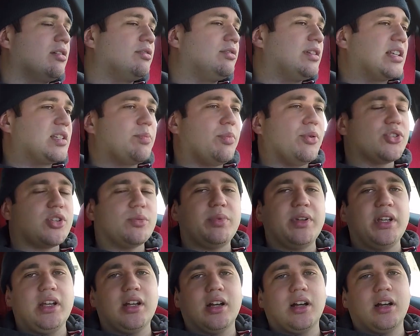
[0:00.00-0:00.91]
That's supposed to
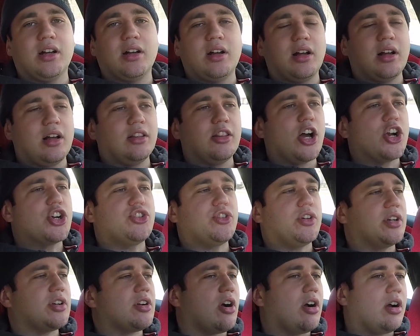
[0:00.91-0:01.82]
be a
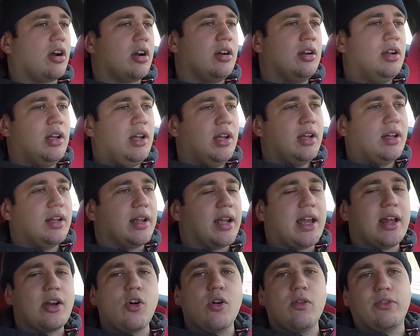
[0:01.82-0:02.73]
luxury car.
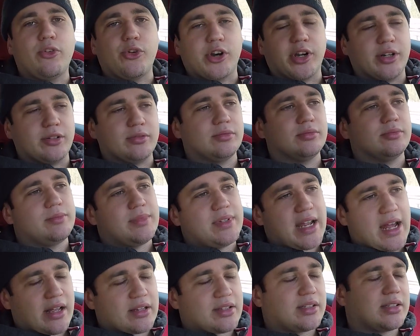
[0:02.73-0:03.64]
Get over it.
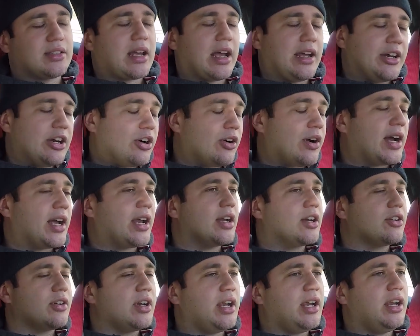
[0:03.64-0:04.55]
Yes, I know, I
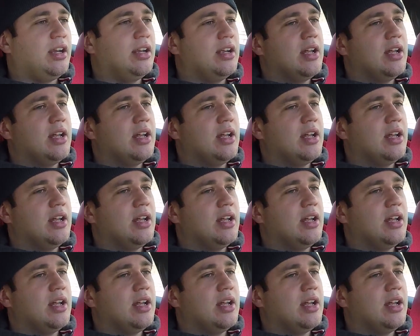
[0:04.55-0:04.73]
agree.